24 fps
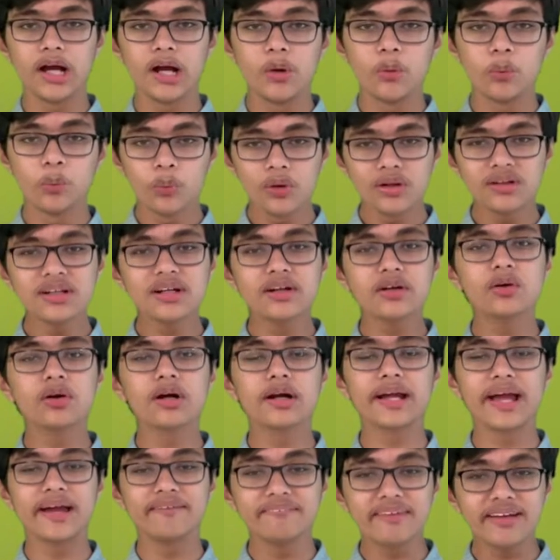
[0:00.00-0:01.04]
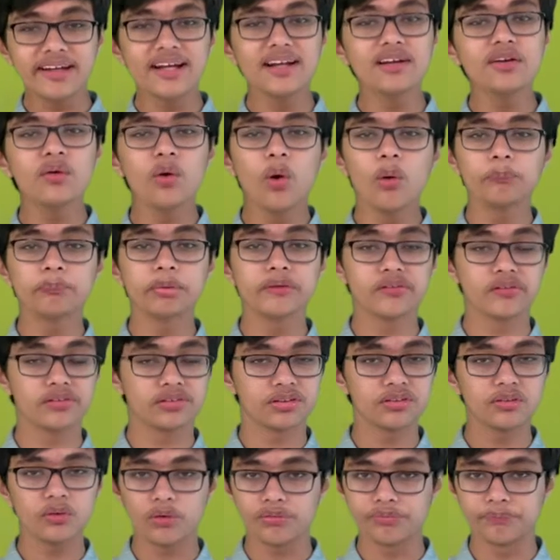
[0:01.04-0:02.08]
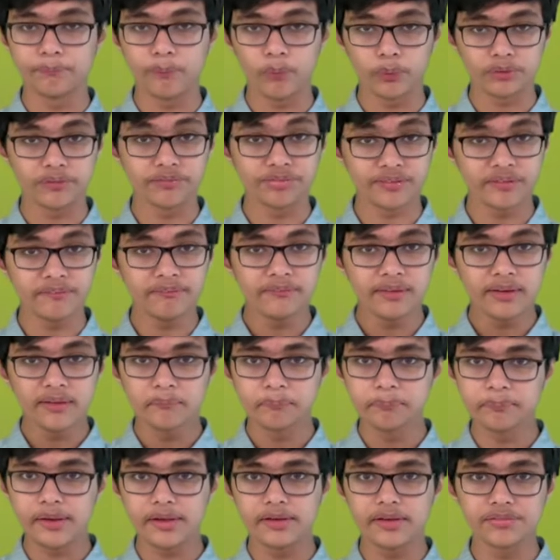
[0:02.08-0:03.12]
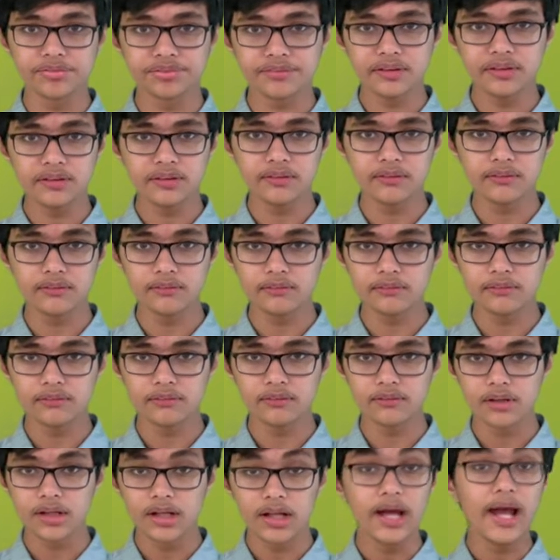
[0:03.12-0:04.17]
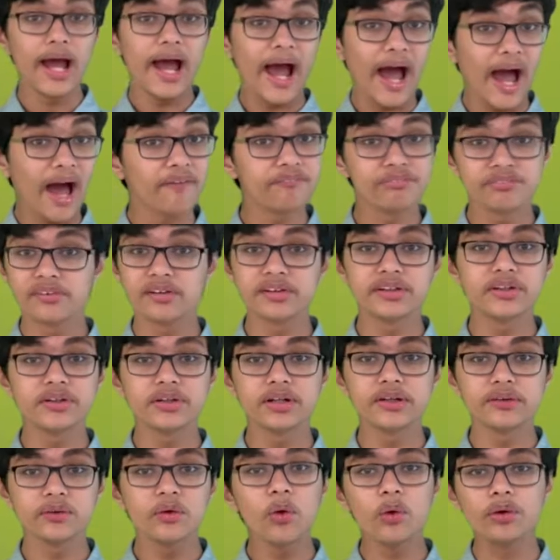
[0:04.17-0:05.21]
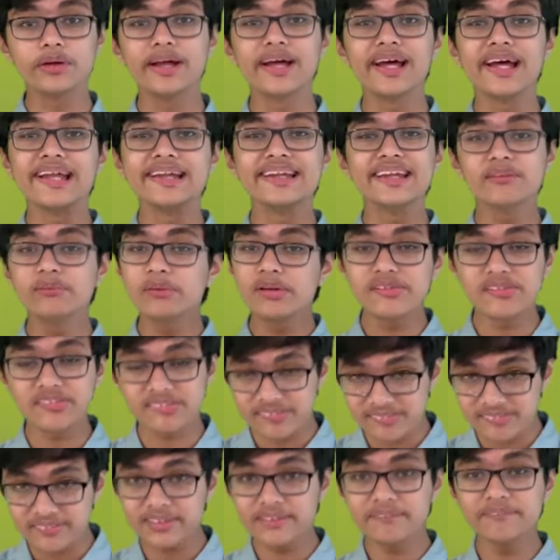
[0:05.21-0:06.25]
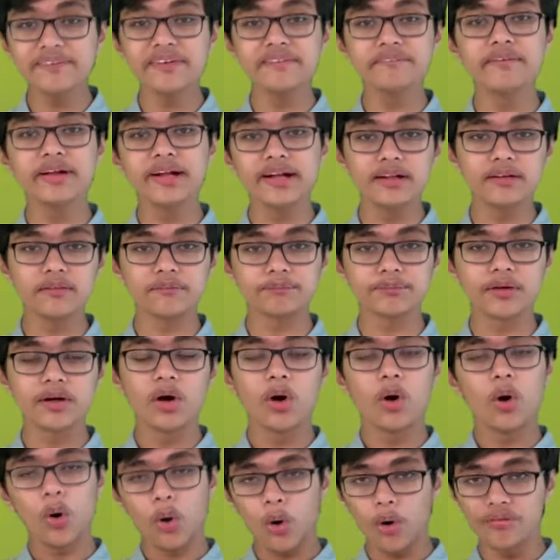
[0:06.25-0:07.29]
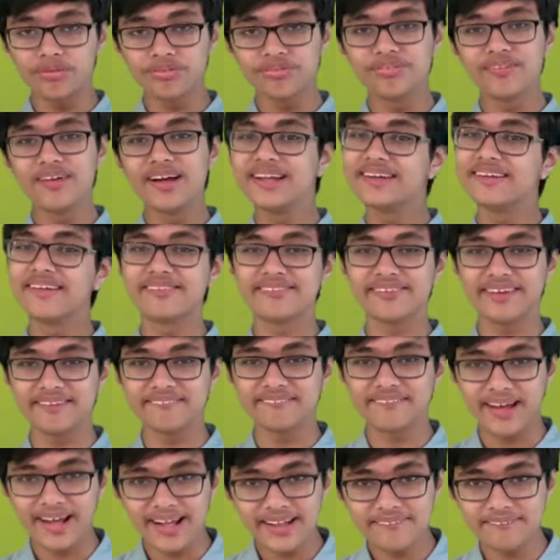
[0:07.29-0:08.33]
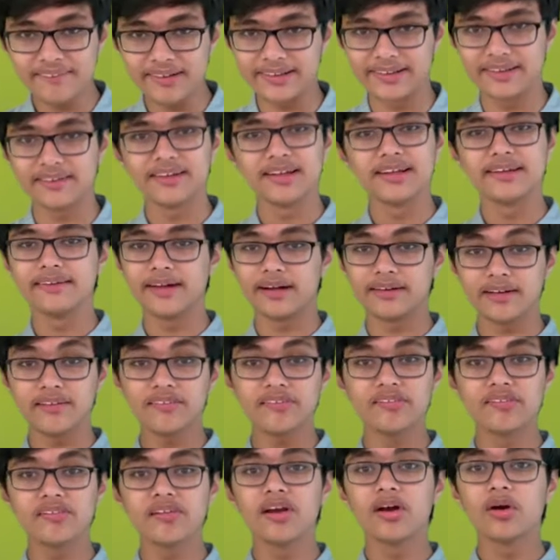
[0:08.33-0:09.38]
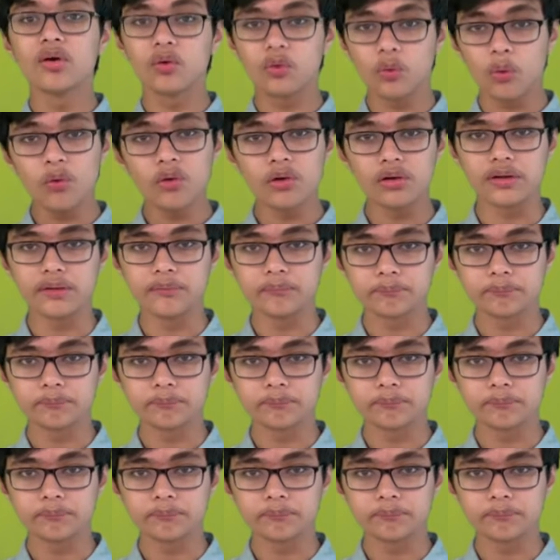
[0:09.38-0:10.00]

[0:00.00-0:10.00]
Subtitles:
Will the chemical composition of both of them be different? Absolutely not. They will still be made up of the same element, that is gold.